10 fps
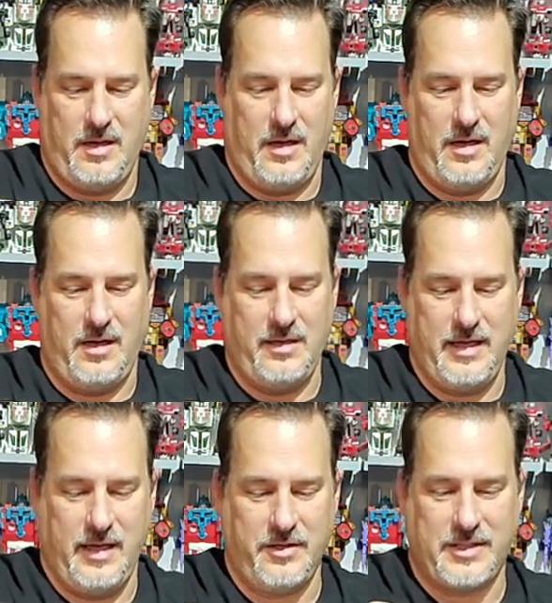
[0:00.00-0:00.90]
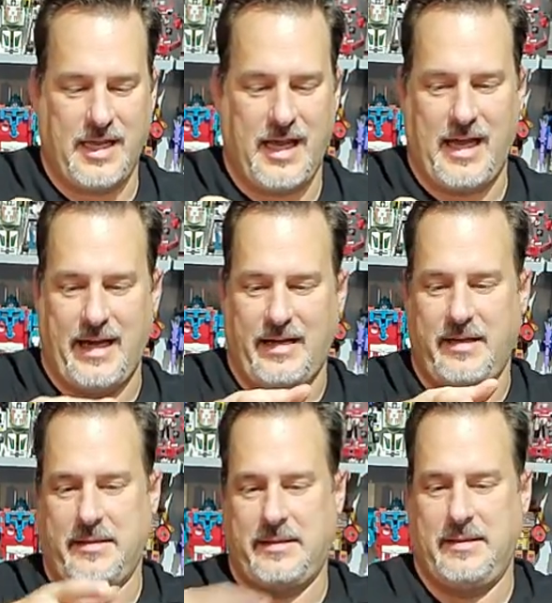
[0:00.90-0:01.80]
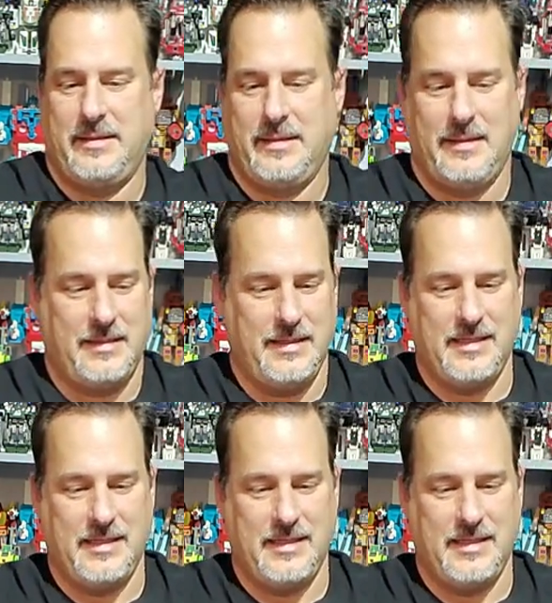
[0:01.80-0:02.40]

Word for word: on the other side.